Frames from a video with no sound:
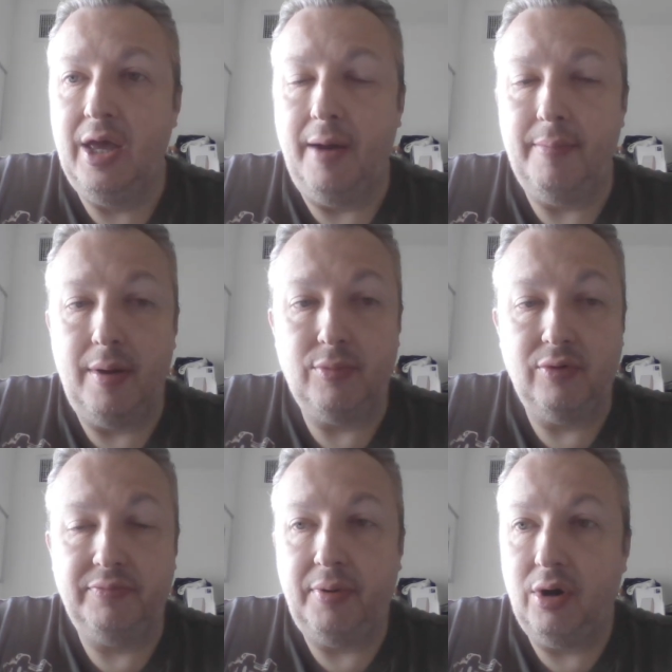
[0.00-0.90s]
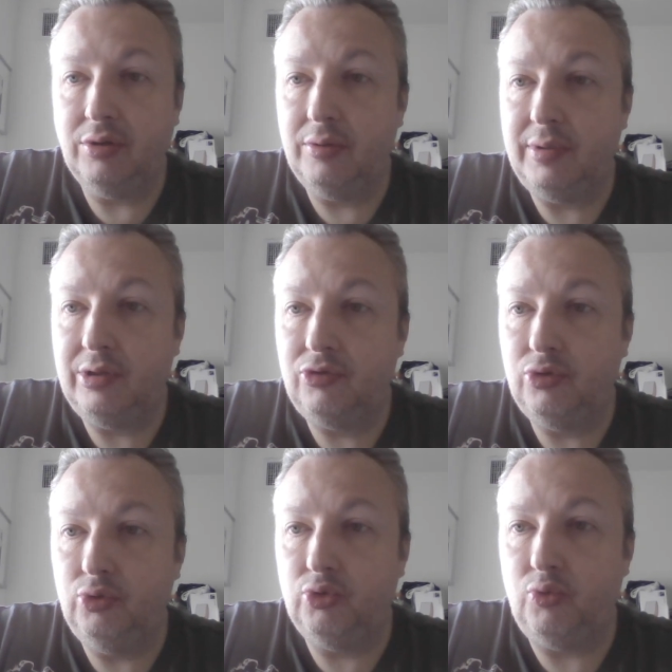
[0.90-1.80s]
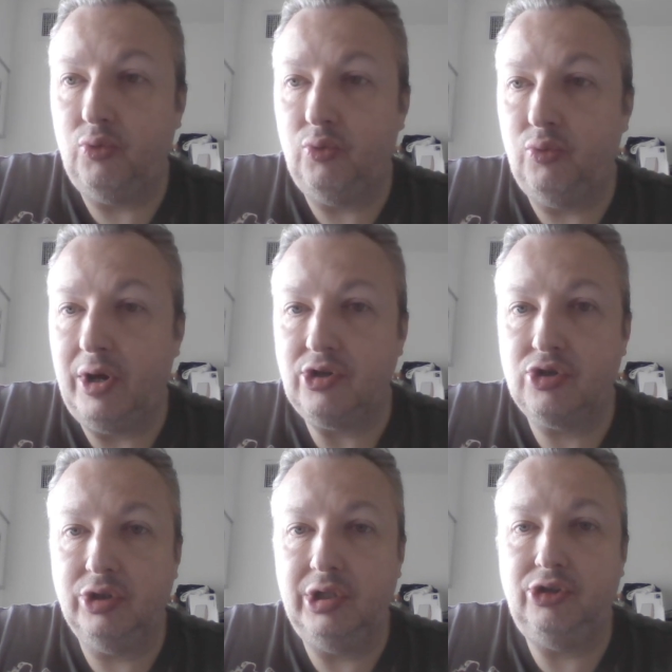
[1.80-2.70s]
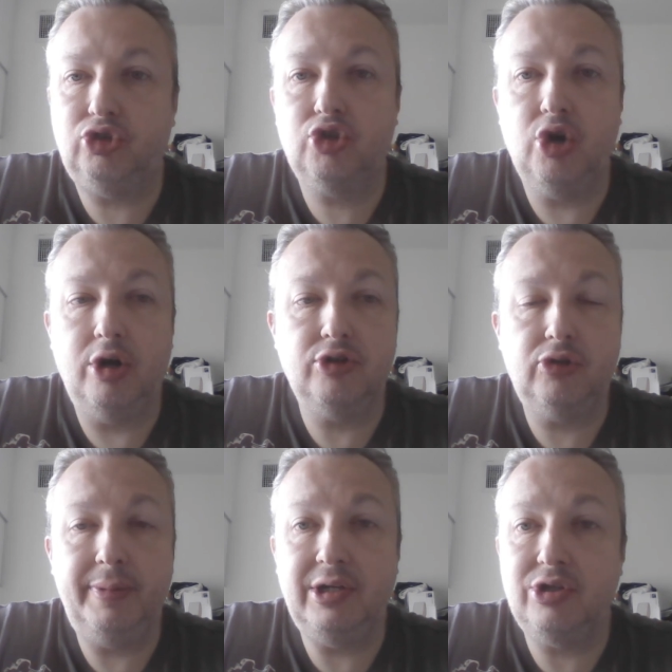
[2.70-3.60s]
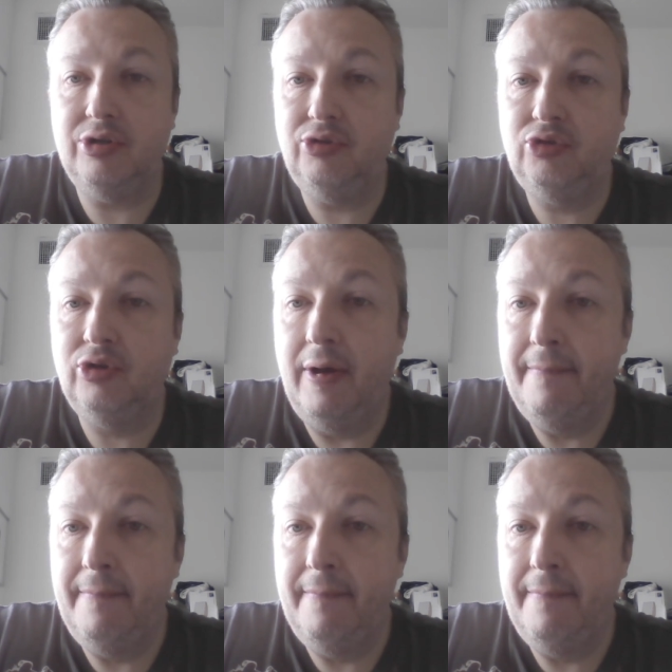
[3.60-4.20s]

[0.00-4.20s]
a member of parliament whose racially charged speeches,